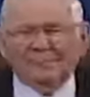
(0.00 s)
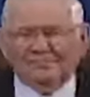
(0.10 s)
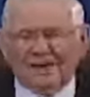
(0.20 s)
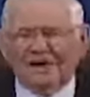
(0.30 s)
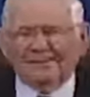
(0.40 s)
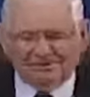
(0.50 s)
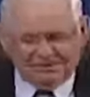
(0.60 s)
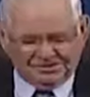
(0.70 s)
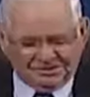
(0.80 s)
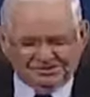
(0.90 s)
from 5
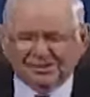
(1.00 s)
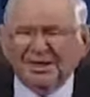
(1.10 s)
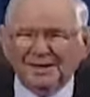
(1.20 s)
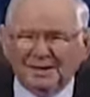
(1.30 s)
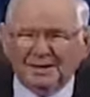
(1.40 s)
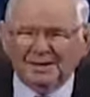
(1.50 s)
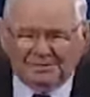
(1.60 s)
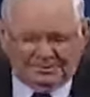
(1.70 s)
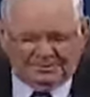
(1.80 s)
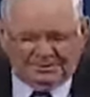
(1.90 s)
to 6
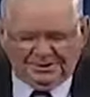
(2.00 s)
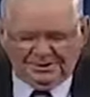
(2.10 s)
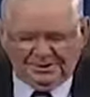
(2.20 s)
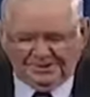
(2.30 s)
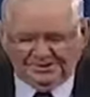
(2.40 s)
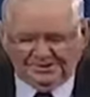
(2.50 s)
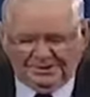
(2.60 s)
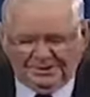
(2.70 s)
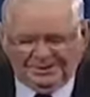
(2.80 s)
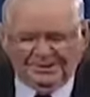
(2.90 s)
a.m. Okay, a nice
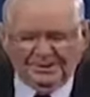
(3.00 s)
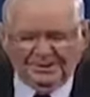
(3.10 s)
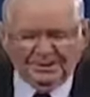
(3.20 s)
time.